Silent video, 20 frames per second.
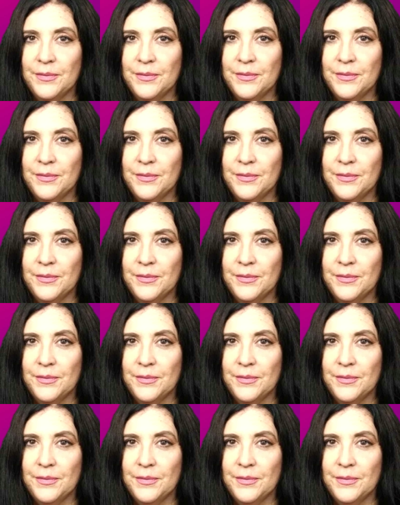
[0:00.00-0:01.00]

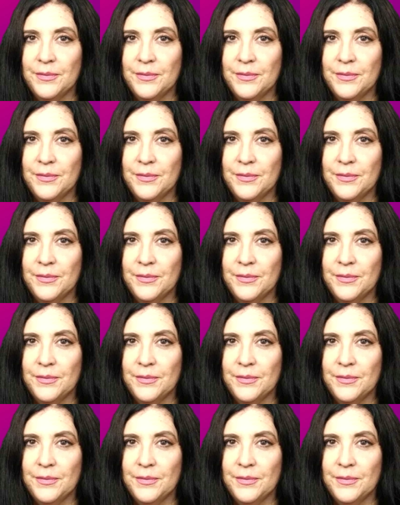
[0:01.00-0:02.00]

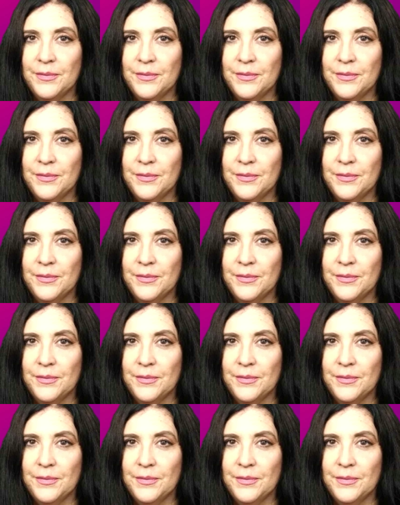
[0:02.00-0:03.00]

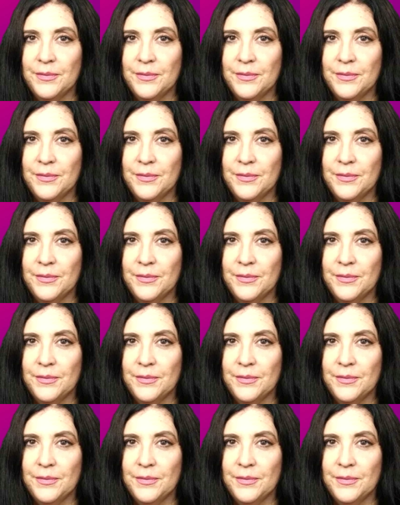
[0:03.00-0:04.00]

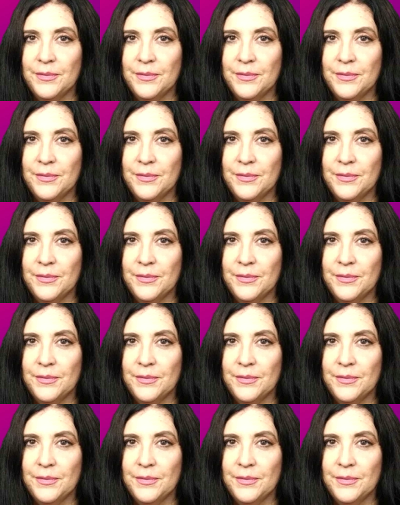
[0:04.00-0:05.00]

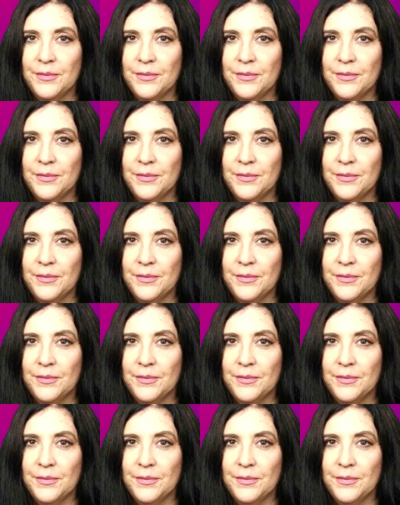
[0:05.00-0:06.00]

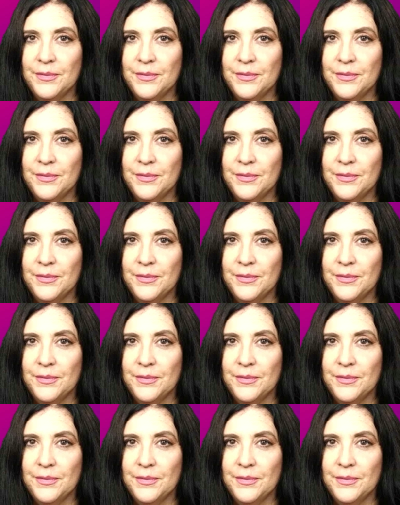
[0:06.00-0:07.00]

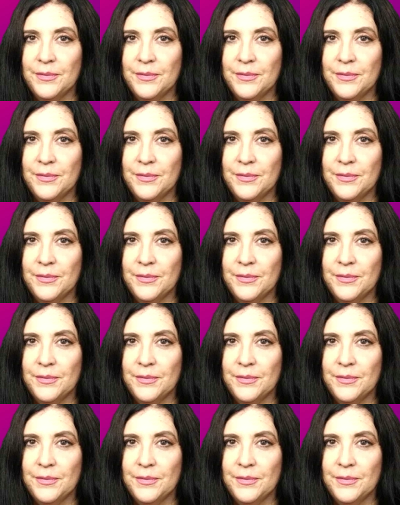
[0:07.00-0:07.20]
[no speech]